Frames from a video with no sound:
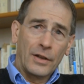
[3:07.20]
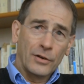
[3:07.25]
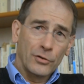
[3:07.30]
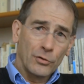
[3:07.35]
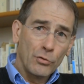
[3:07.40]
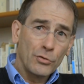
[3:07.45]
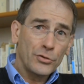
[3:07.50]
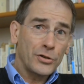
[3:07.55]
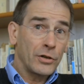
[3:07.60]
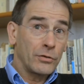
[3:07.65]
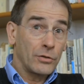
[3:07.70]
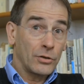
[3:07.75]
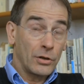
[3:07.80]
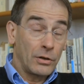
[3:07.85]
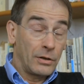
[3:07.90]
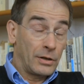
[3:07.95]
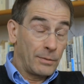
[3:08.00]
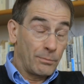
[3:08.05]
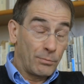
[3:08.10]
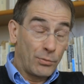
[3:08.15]
also
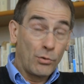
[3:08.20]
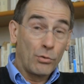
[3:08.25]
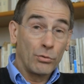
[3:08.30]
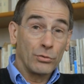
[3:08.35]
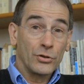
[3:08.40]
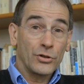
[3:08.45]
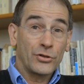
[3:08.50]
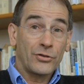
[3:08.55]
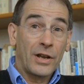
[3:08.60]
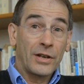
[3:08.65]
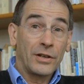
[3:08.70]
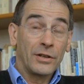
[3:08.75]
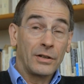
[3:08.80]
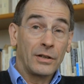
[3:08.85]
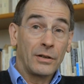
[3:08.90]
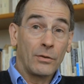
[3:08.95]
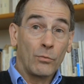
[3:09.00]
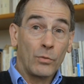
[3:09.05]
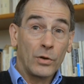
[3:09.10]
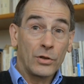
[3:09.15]
an important strand in it
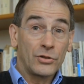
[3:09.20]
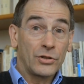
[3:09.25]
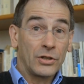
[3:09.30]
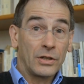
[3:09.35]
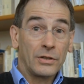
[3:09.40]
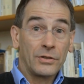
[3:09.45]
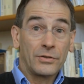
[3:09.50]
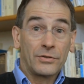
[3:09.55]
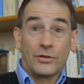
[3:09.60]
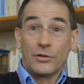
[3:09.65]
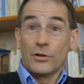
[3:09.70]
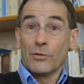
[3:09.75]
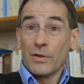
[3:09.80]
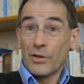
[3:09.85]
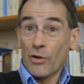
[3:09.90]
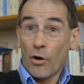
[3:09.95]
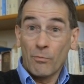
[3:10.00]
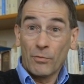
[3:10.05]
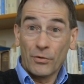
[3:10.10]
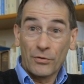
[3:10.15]
which is to do with
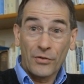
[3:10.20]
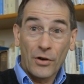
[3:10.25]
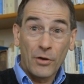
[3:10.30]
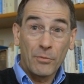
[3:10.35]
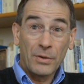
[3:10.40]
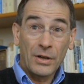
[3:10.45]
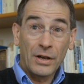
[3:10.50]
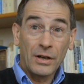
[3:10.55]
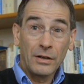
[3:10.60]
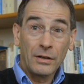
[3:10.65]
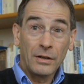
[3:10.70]
homophobia,